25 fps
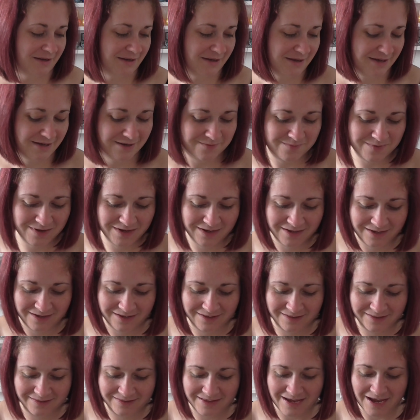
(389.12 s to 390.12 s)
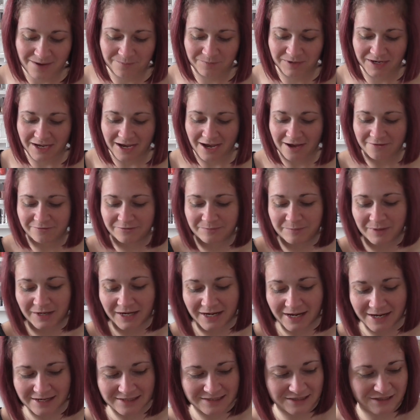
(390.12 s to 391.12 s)
Then we have, my
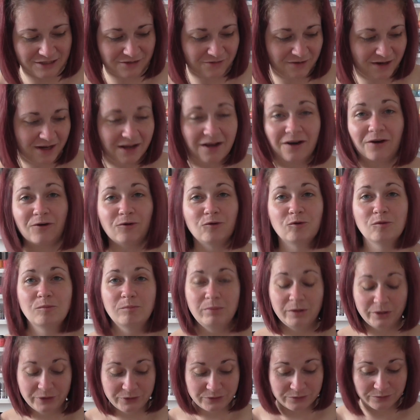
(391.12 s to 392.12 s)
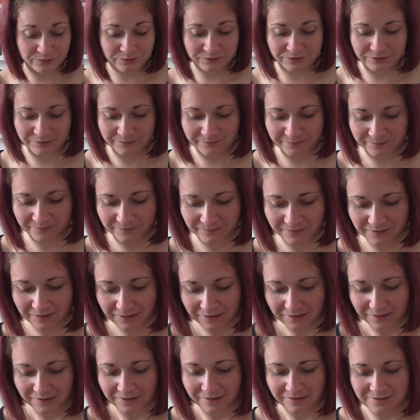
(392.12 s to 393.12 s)
last three are all blues.
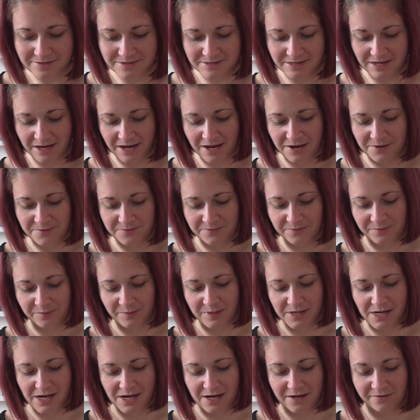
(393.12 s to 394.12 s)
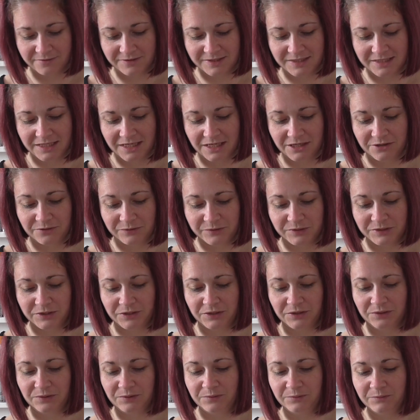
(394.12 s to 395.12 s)
So we have See You
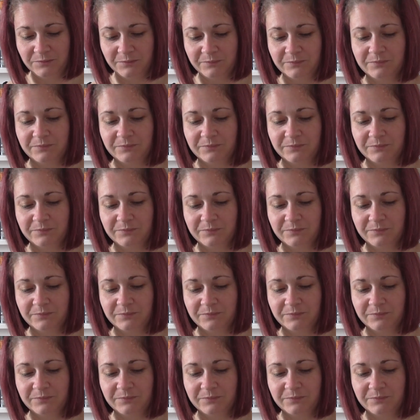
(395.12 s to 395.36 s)
Soon,